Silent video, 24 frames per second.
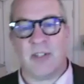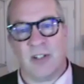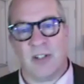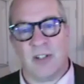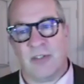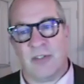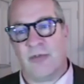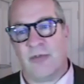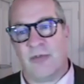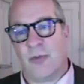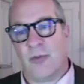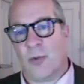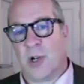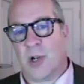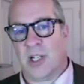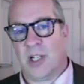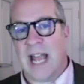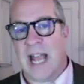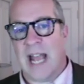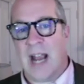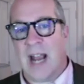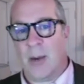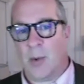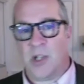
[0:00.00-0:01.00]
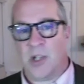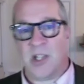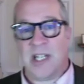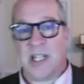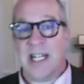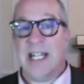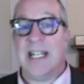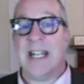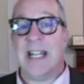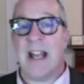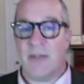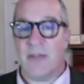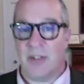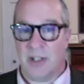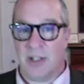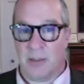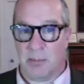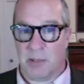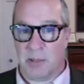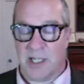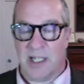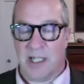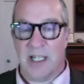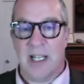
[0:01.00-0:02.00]
of a foreign language,
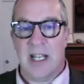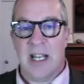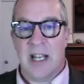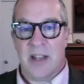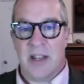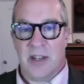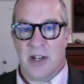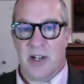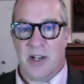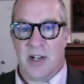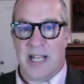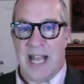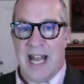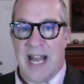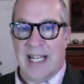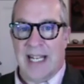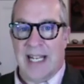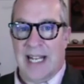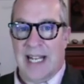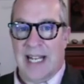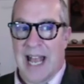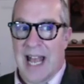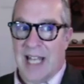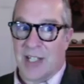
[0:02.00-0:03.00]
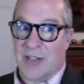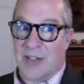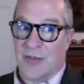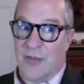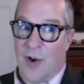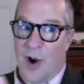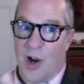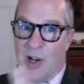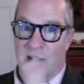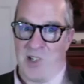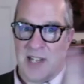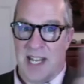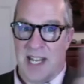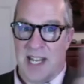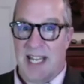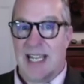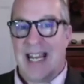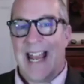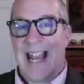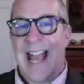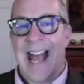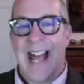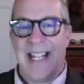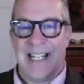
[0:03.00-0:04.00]
inevitably. They're getting as far as they
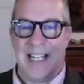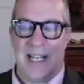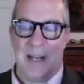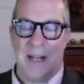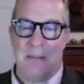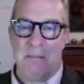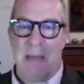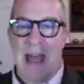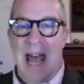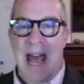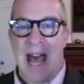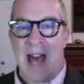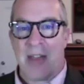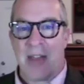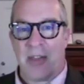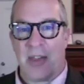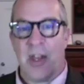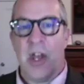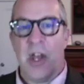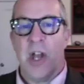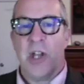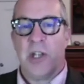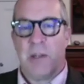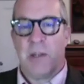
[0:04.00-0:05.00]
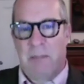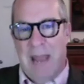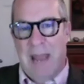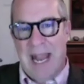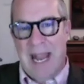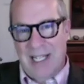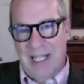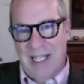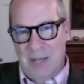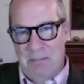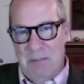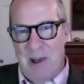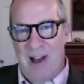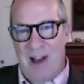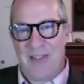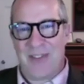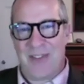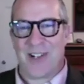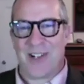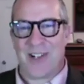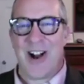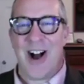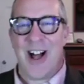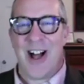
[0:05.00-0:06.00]
can in math, depending upon their
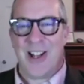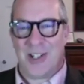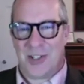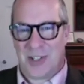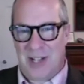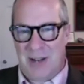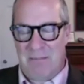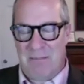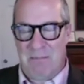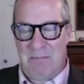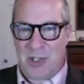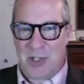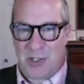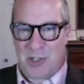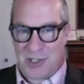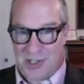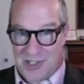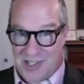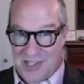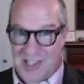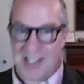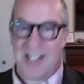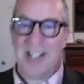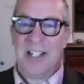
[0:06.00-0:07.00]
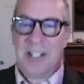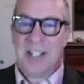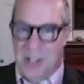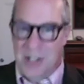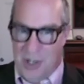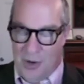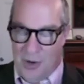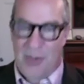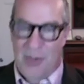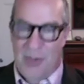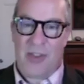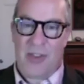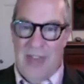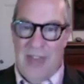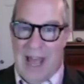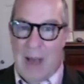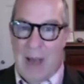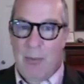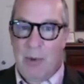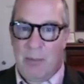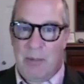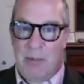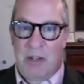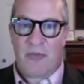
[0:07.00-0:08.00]
college ambitions. That
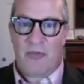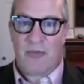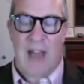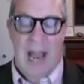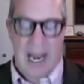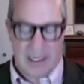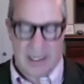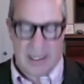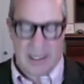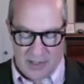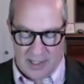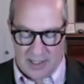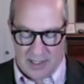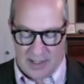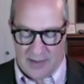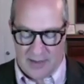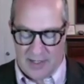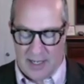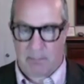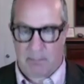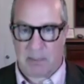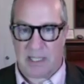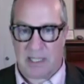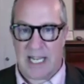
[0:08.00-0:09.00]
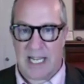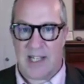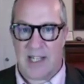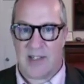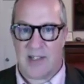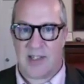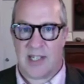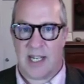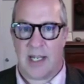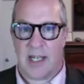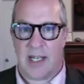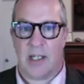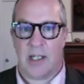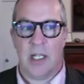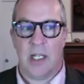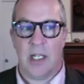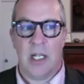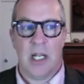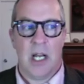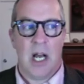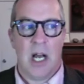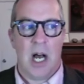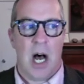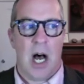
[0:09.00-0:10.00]
will be a factor that plays in.
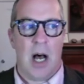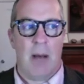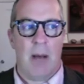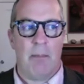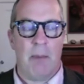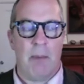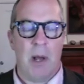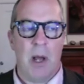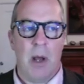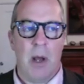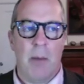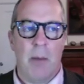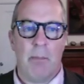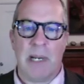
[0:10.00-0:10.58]
But